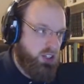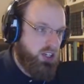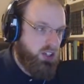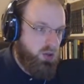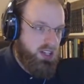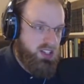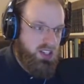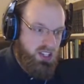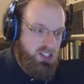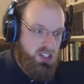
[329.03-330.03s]
You can do this.
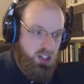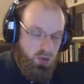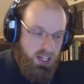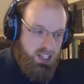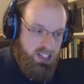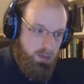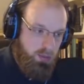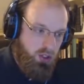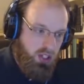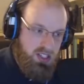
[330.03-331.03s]
This is a great example.
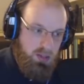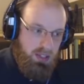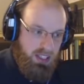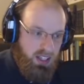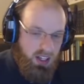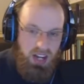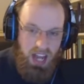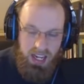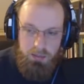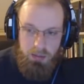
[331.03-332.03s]
You can simply click on
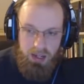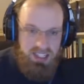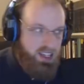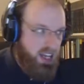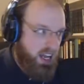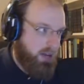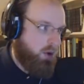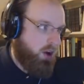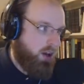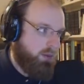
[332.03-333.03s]
anybody's name
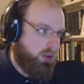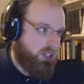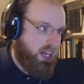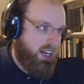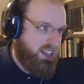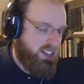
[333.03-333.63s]
on a build guide.